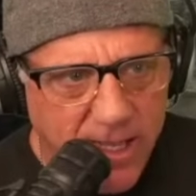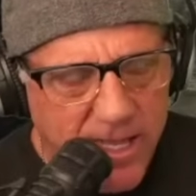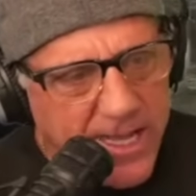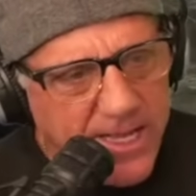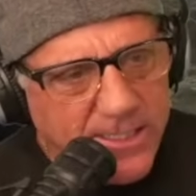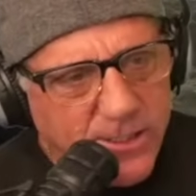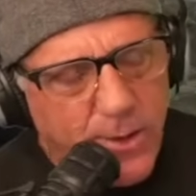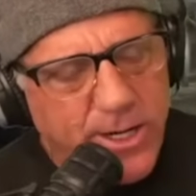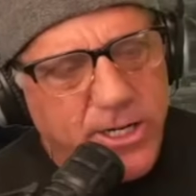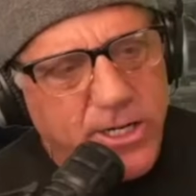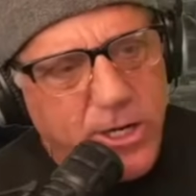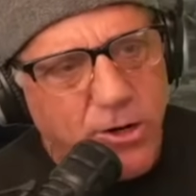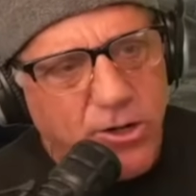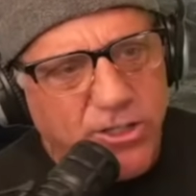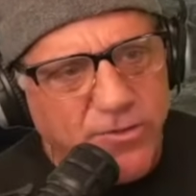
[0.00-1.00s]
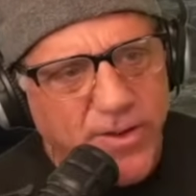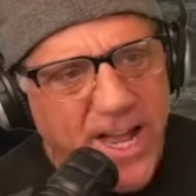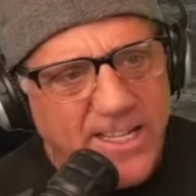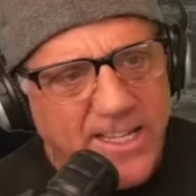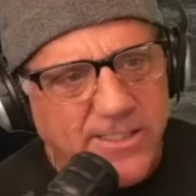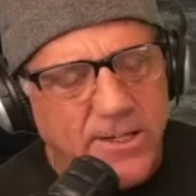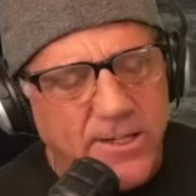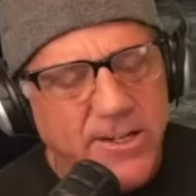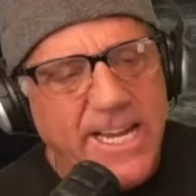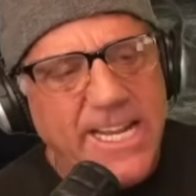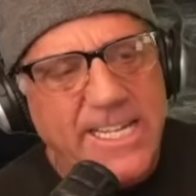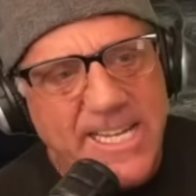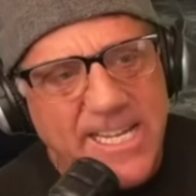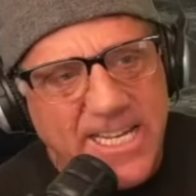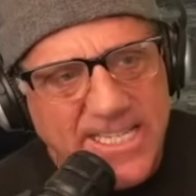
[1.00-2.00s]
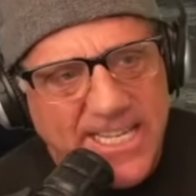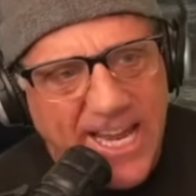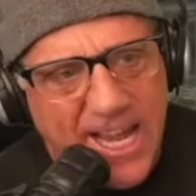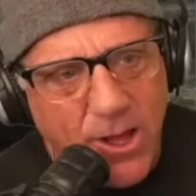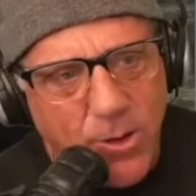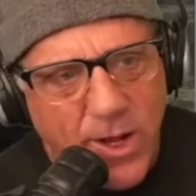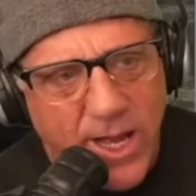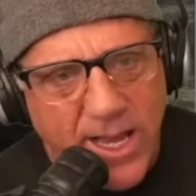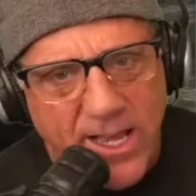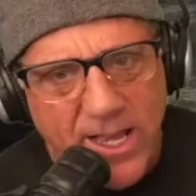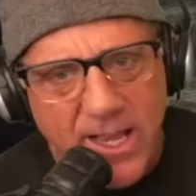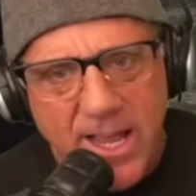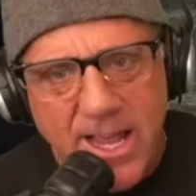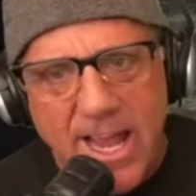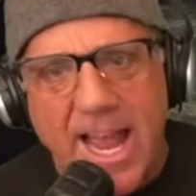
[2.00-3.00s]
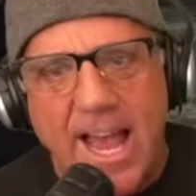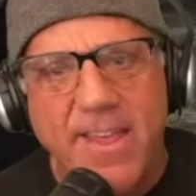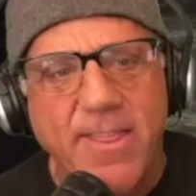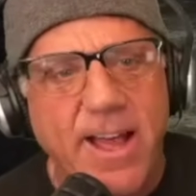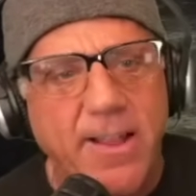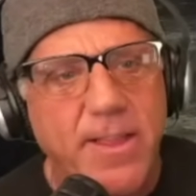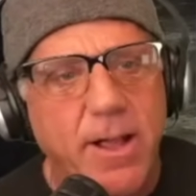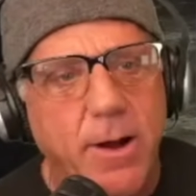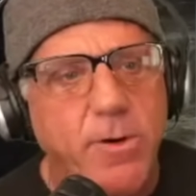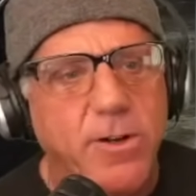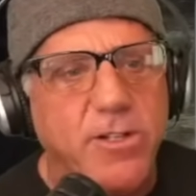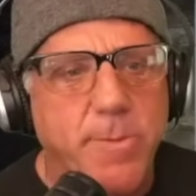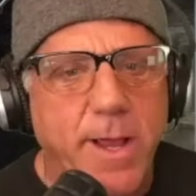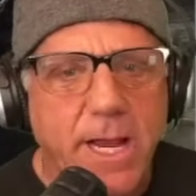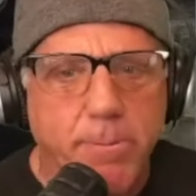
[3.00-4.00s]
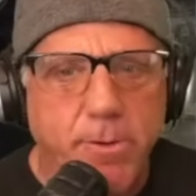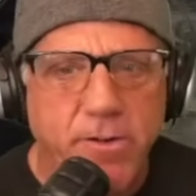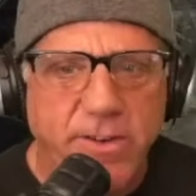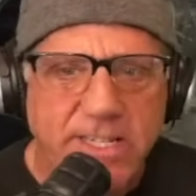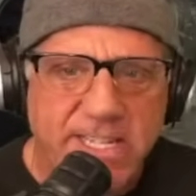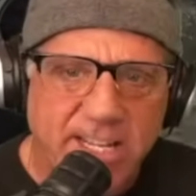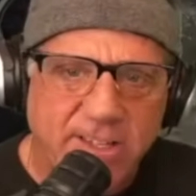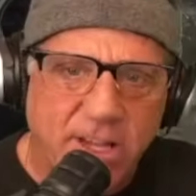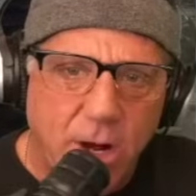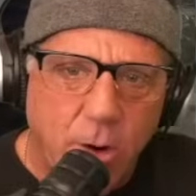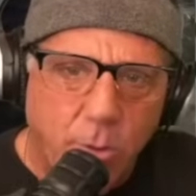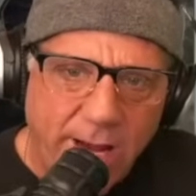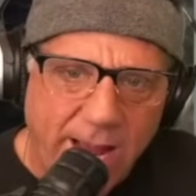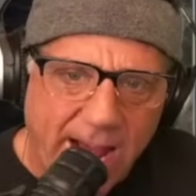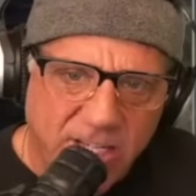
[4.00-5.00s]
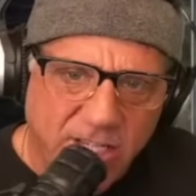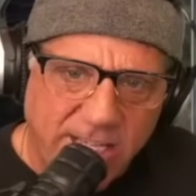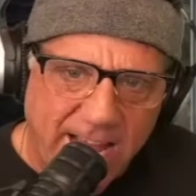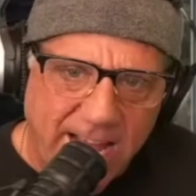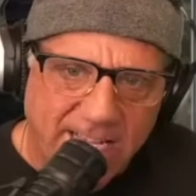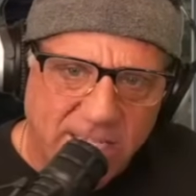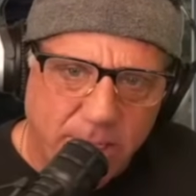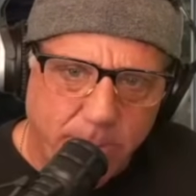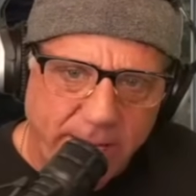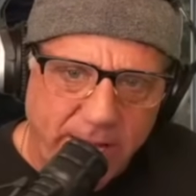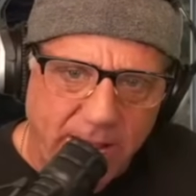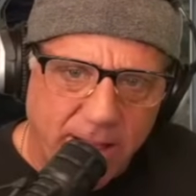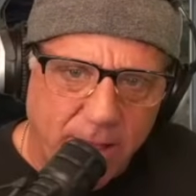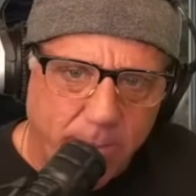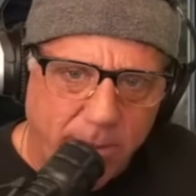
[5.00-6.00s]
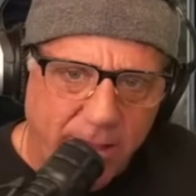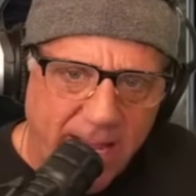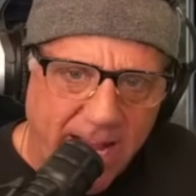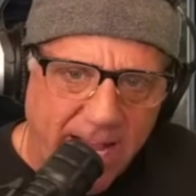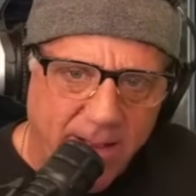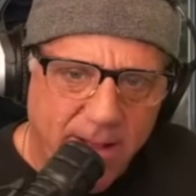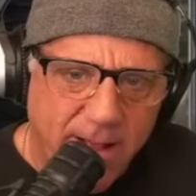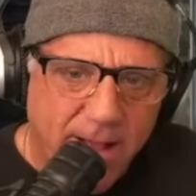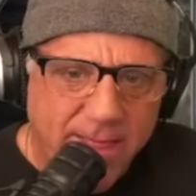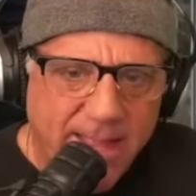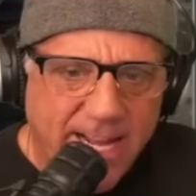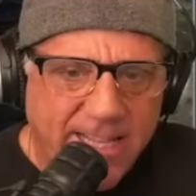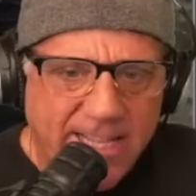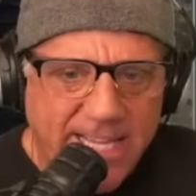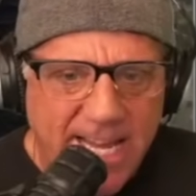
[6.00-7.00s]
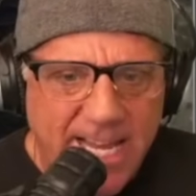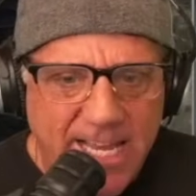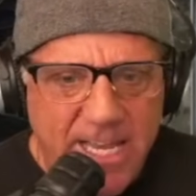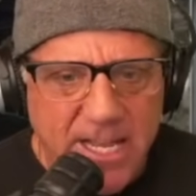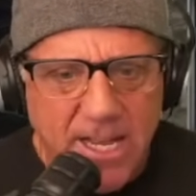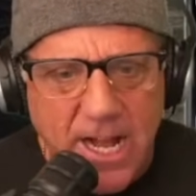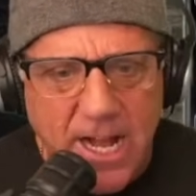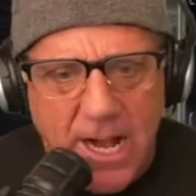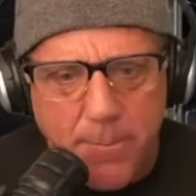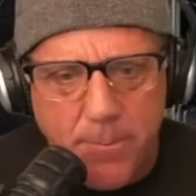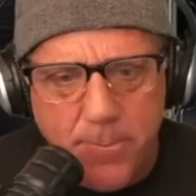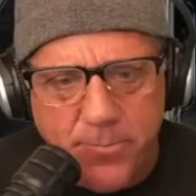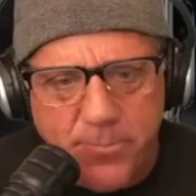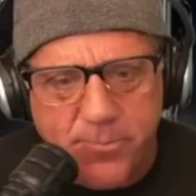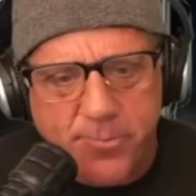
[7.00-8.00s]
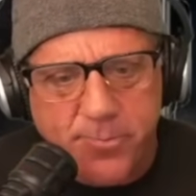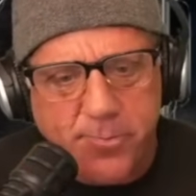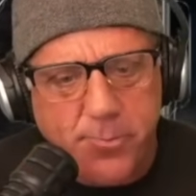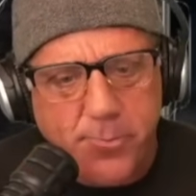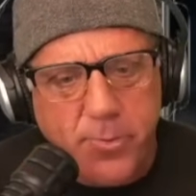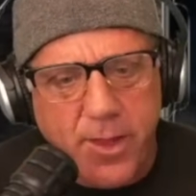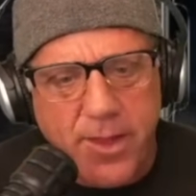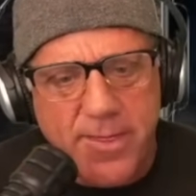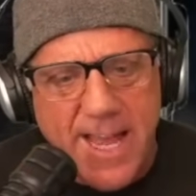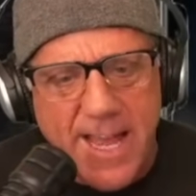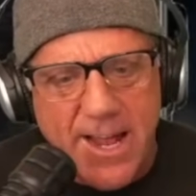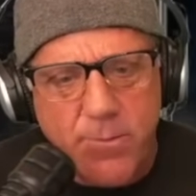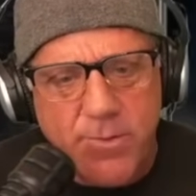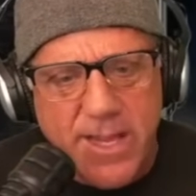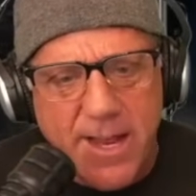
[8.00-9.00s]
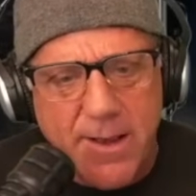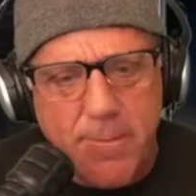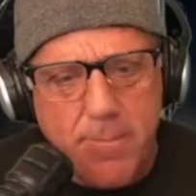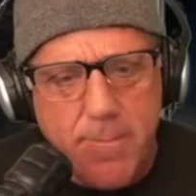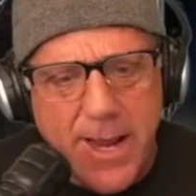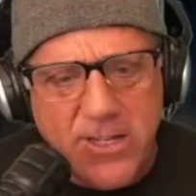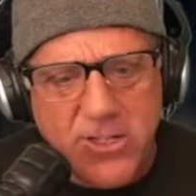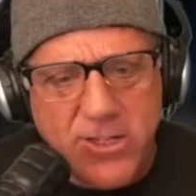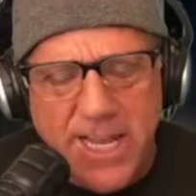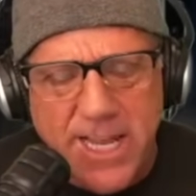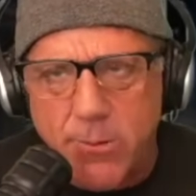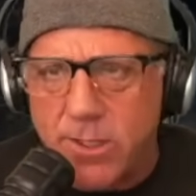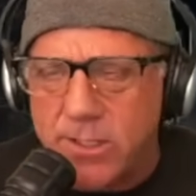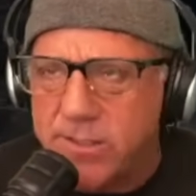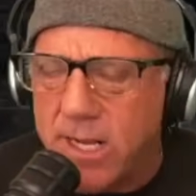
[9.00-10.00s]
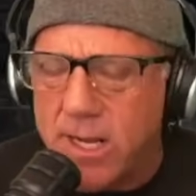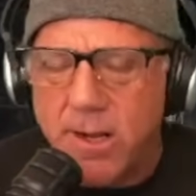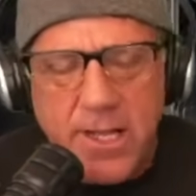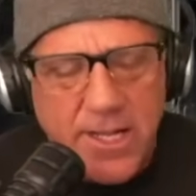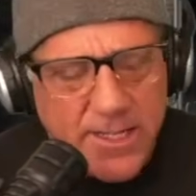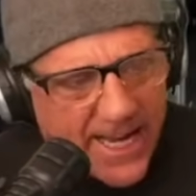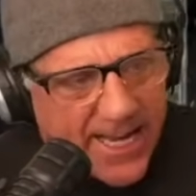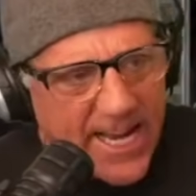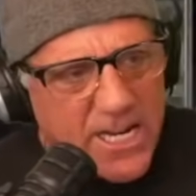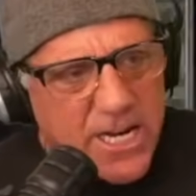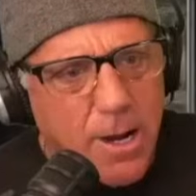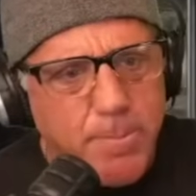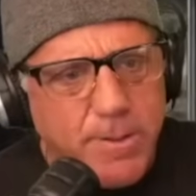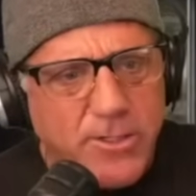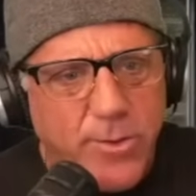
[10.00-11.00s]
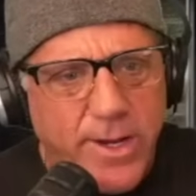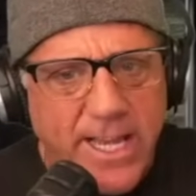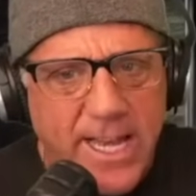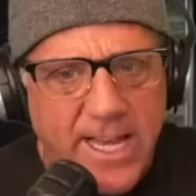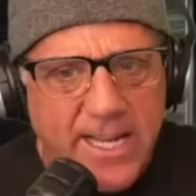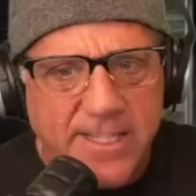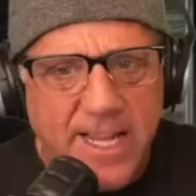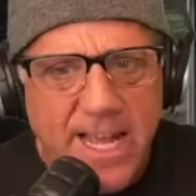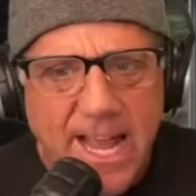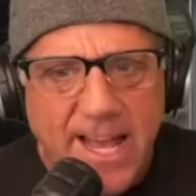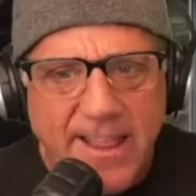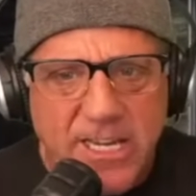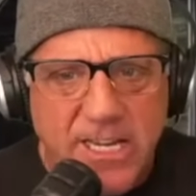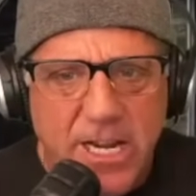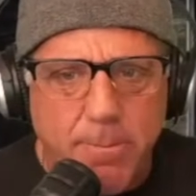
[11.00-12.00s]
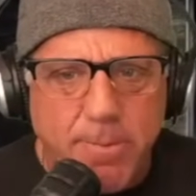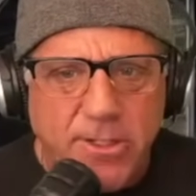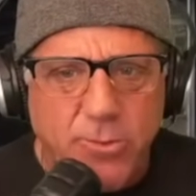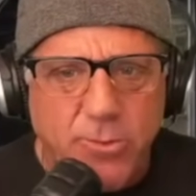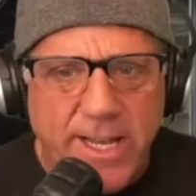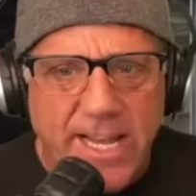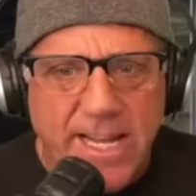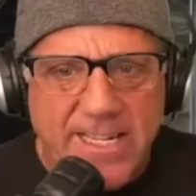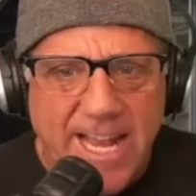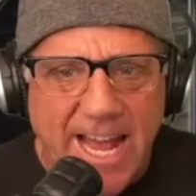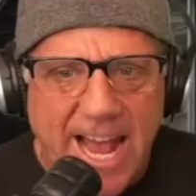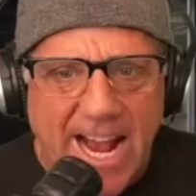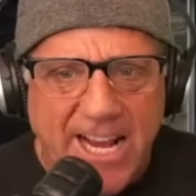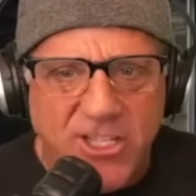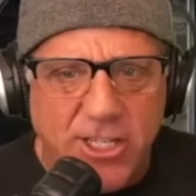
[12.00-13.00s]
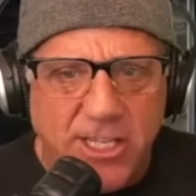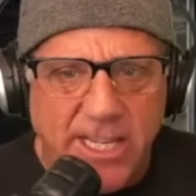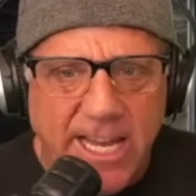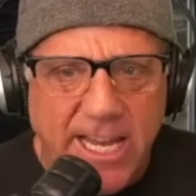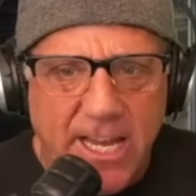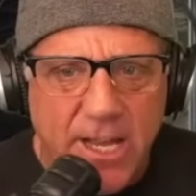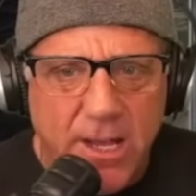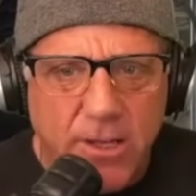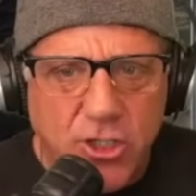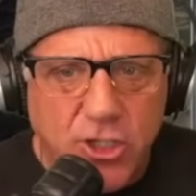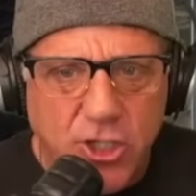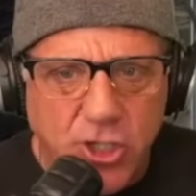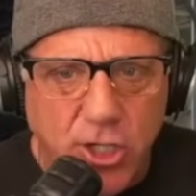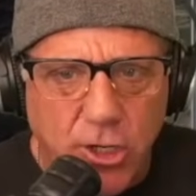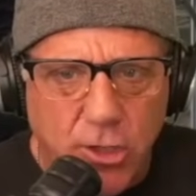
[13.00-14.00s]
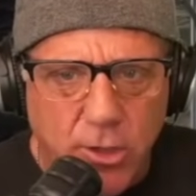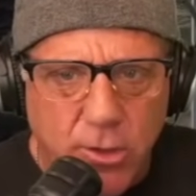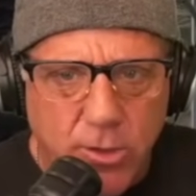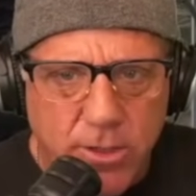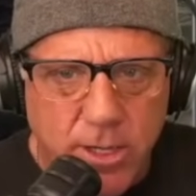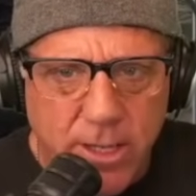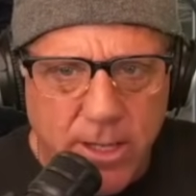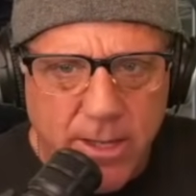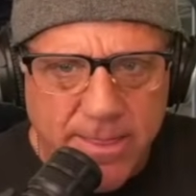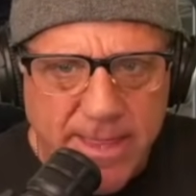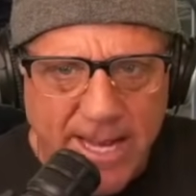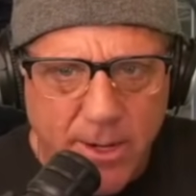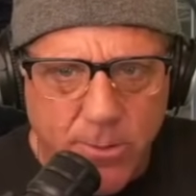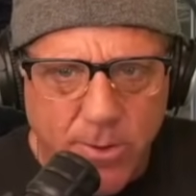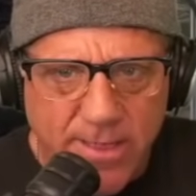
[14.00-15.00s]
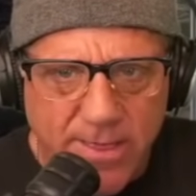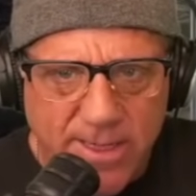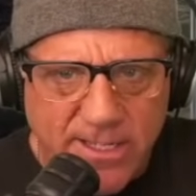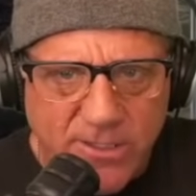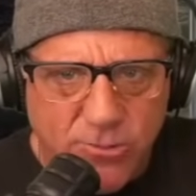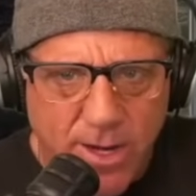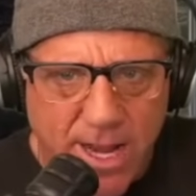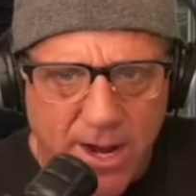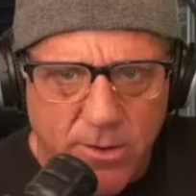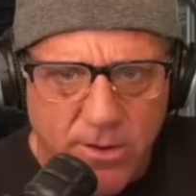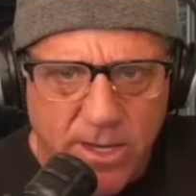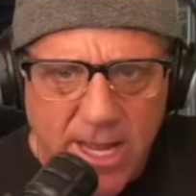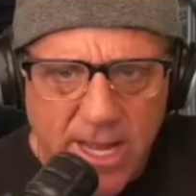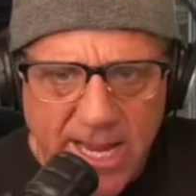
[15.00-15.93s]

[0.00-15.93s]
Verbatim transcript: So it goes faster. It's in a tailwind, and the numbers make perfect sense. We actually had somebody on the plane that did um, that that me- that was uh, taking compass readings, and the compass readings actually showed that he went this route.